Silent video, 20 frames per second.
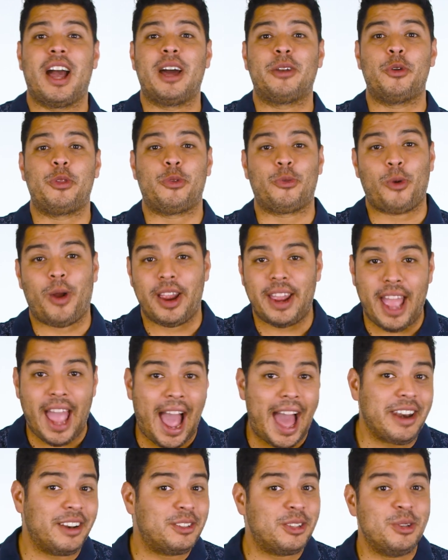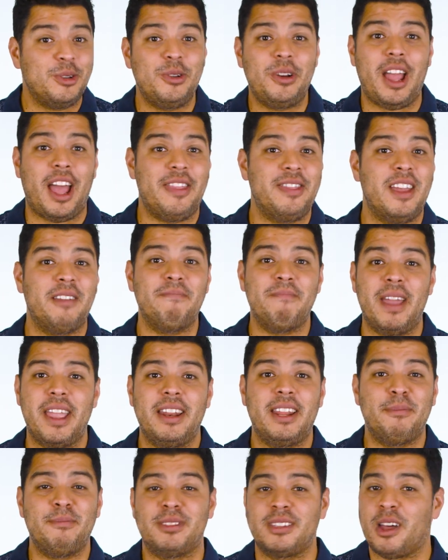God with the right attitude and then
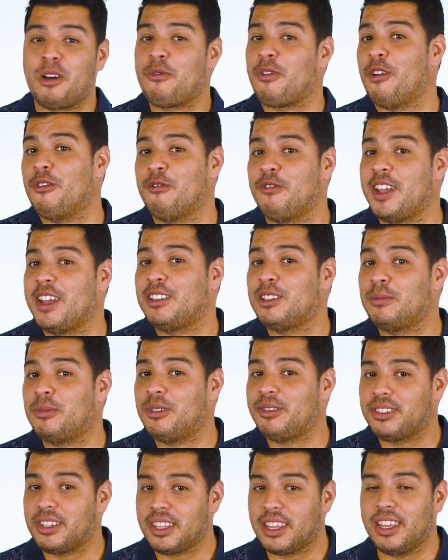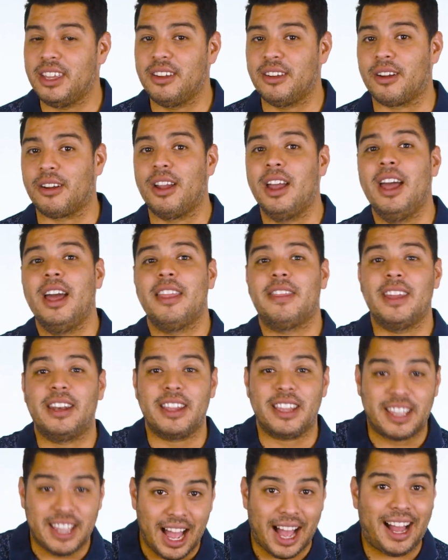made himself available to hear,
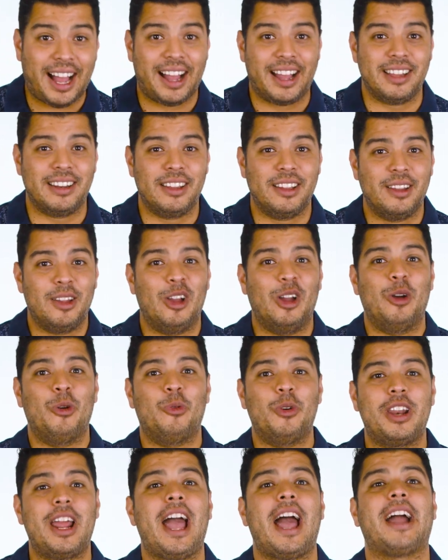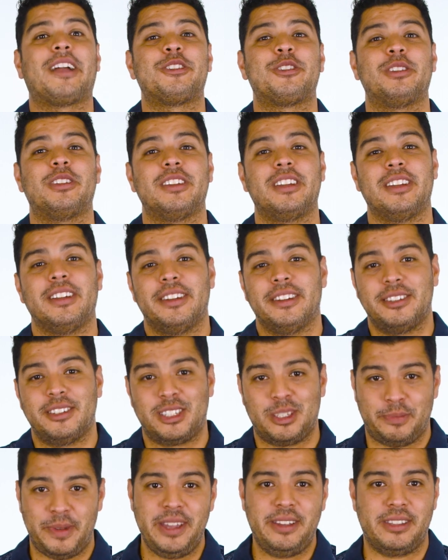then God would actually
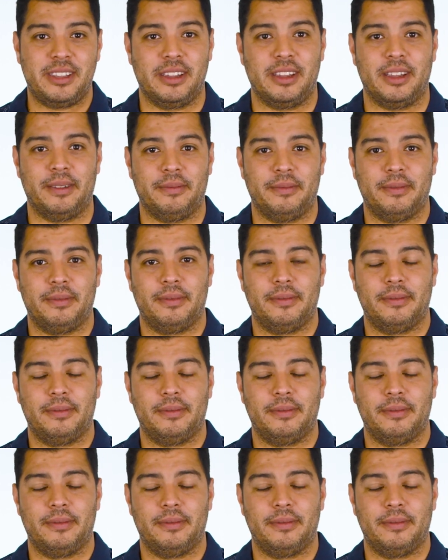speak to him.